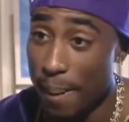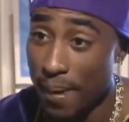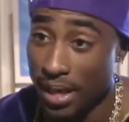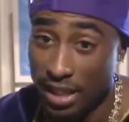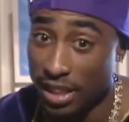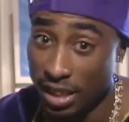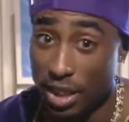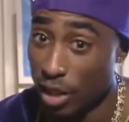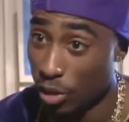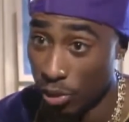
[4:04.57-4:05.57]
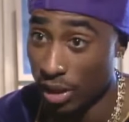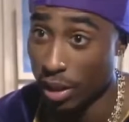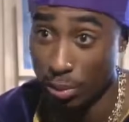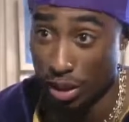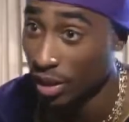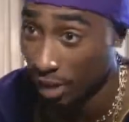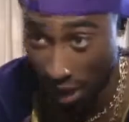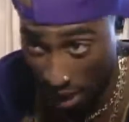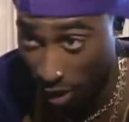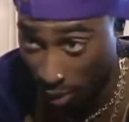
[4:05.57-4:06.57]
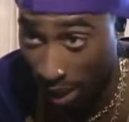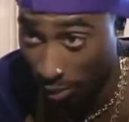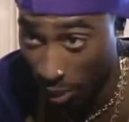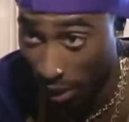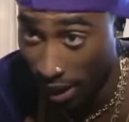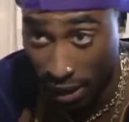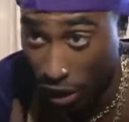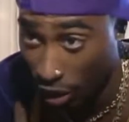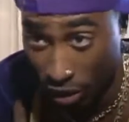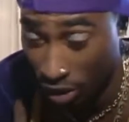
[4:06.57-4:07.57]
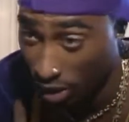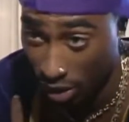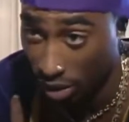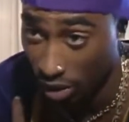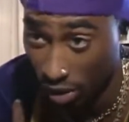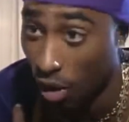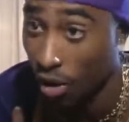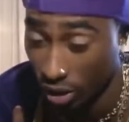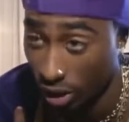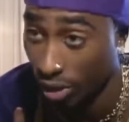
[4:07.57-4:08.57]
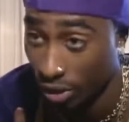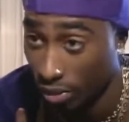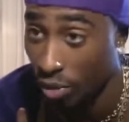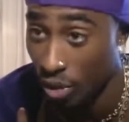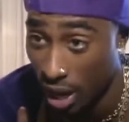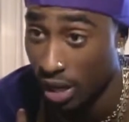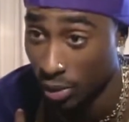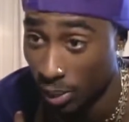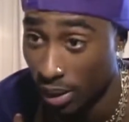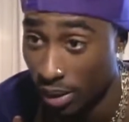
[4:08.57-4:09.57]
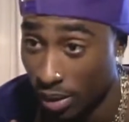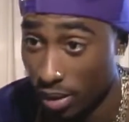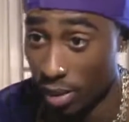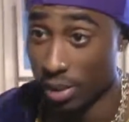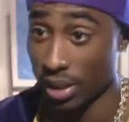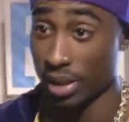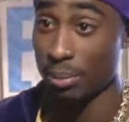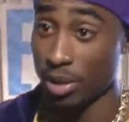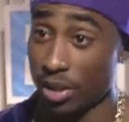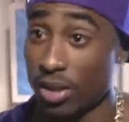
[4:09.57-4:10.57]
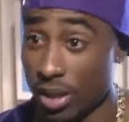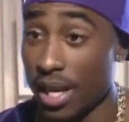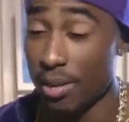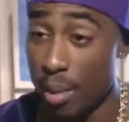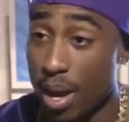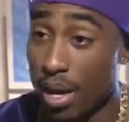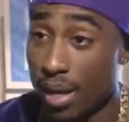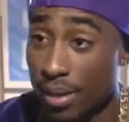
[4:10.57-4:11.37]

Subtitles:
And it's still real. I'm still that young black man. I didn't turn into, Arsenio or Cosby. You know what I'm saying? I'm still the same man.